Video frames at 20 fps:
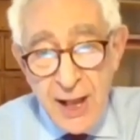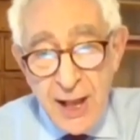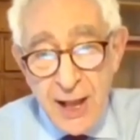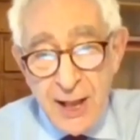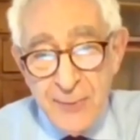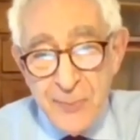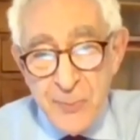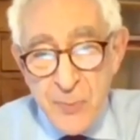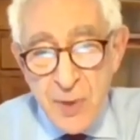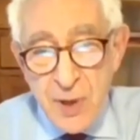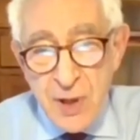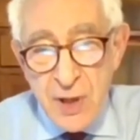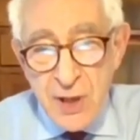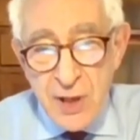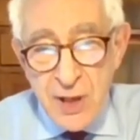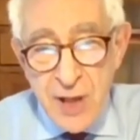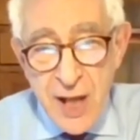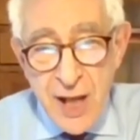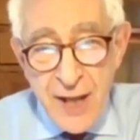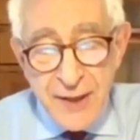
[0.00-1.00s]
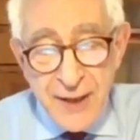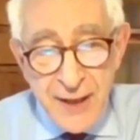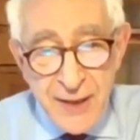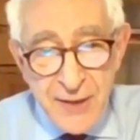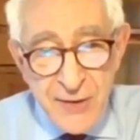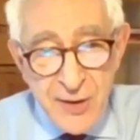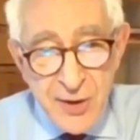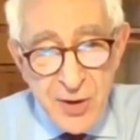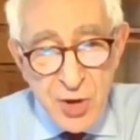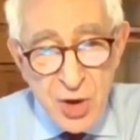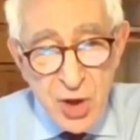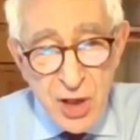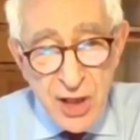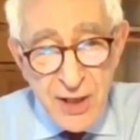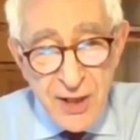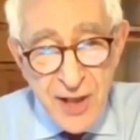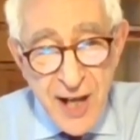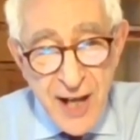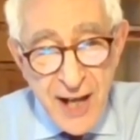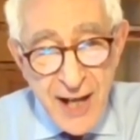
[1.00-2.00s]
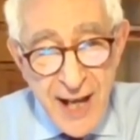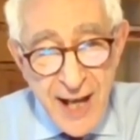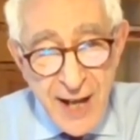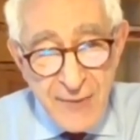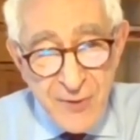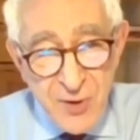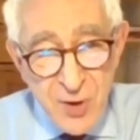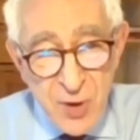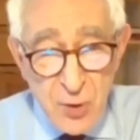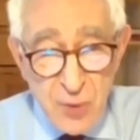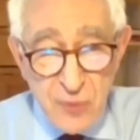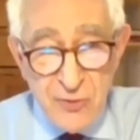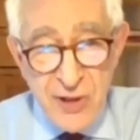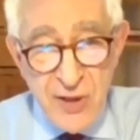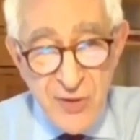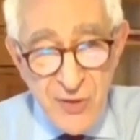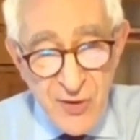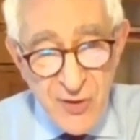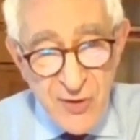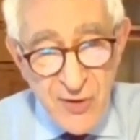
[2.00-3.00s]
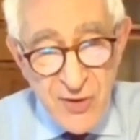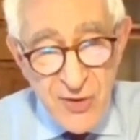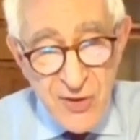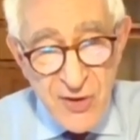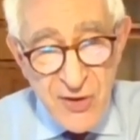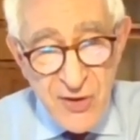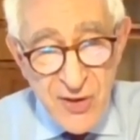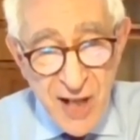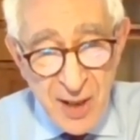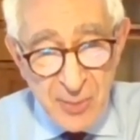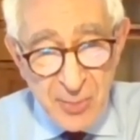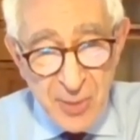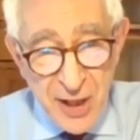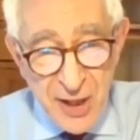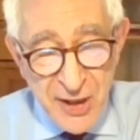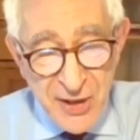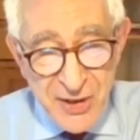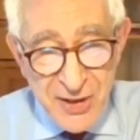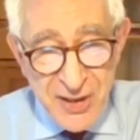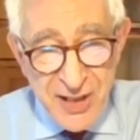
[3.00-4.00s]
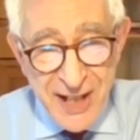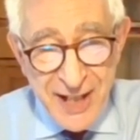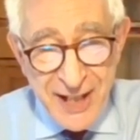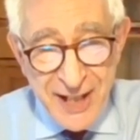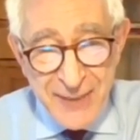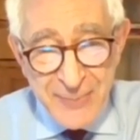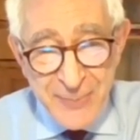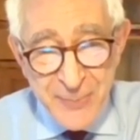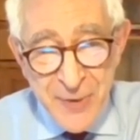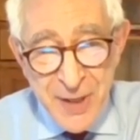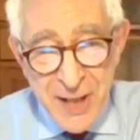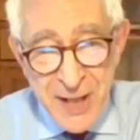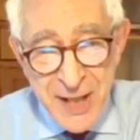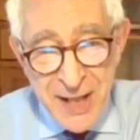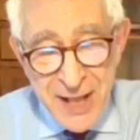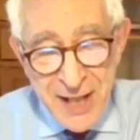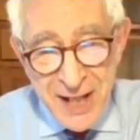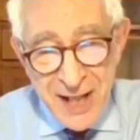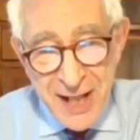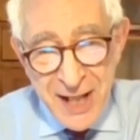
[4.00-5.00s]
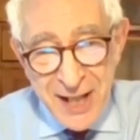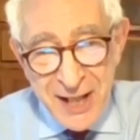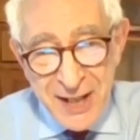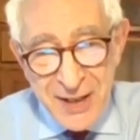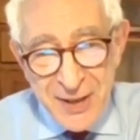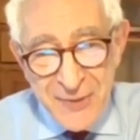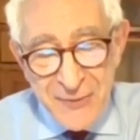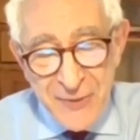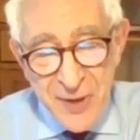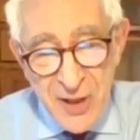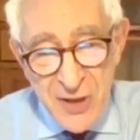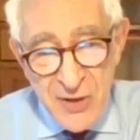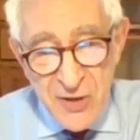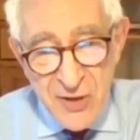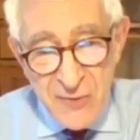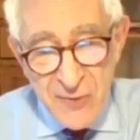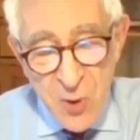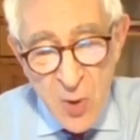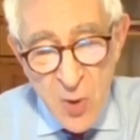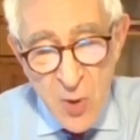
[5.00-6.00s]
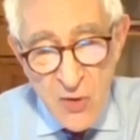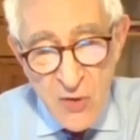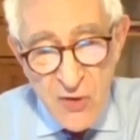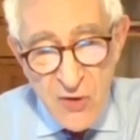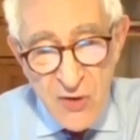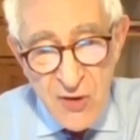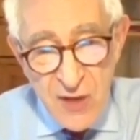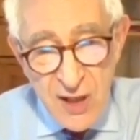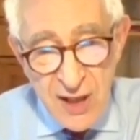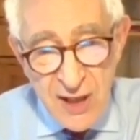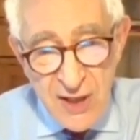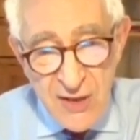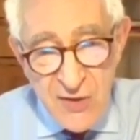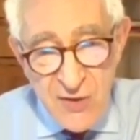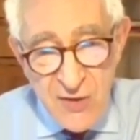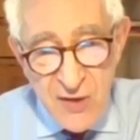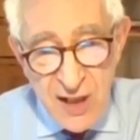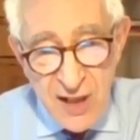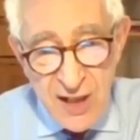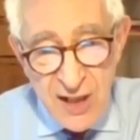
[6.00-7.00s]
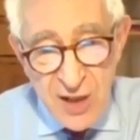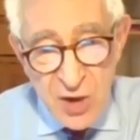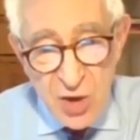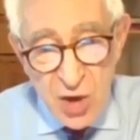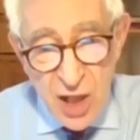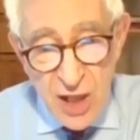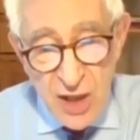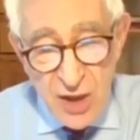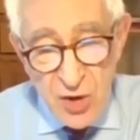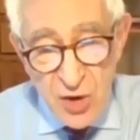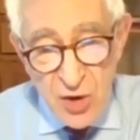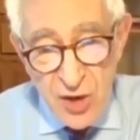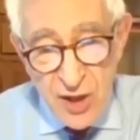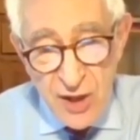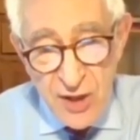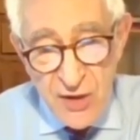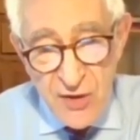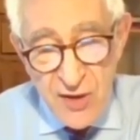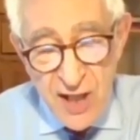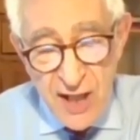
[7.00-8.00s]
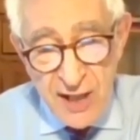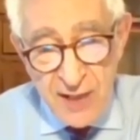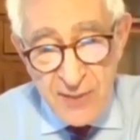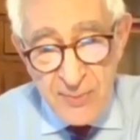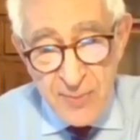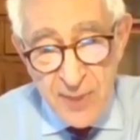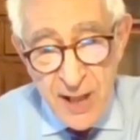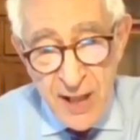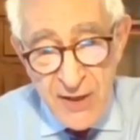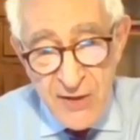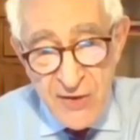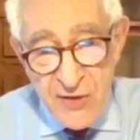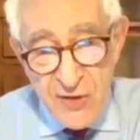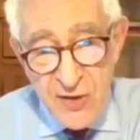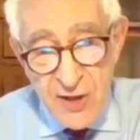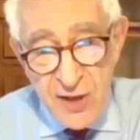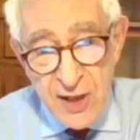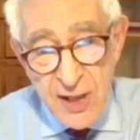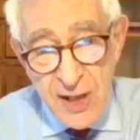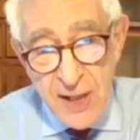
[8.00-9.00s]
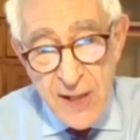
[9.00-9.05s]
I think that she and I have two reasons to celebrate today. The first, of course, is the change that has taken place